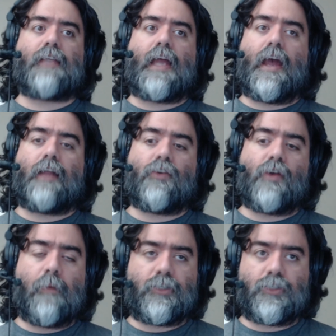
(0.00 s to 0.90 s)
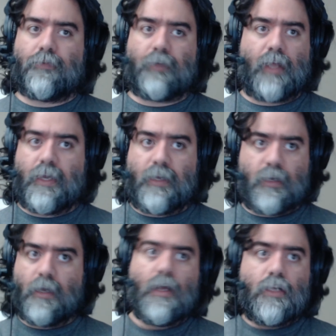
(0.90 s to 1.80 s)
and they're a bunch of like
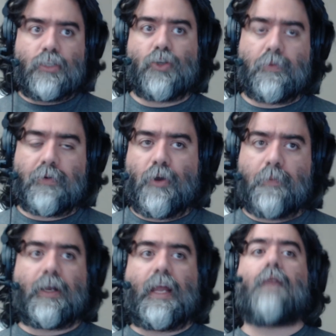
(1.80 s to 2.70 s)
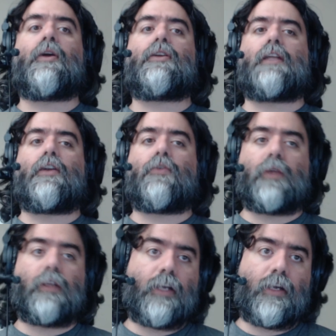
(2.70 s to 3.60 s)
super duper gamers that are
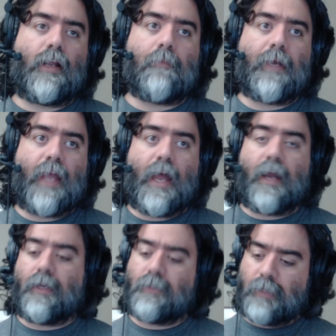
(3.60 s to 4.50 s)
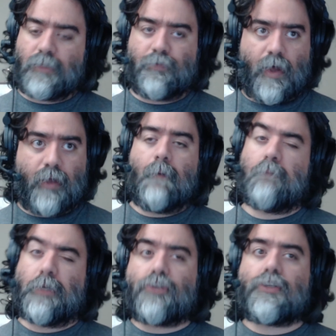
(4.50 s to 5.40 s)
really good at mechanics, and that's fine.
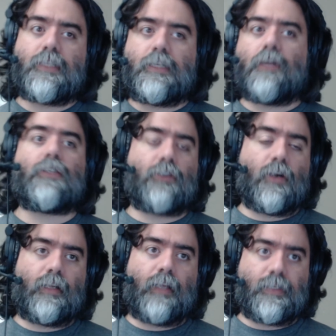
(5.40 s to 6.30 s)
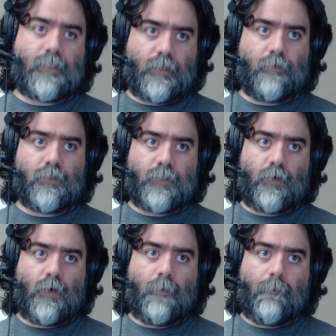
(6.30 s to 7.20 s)
But you should still start at license level
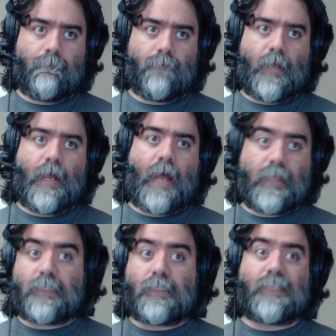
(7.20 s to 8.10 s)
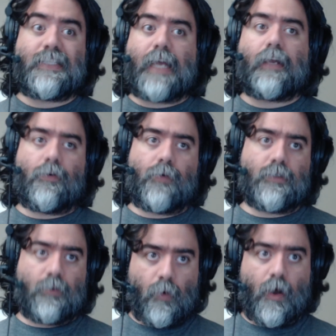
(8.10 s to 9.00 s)
0. And this is the second
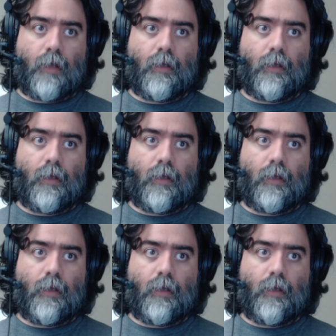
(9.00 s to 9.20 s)
reason why.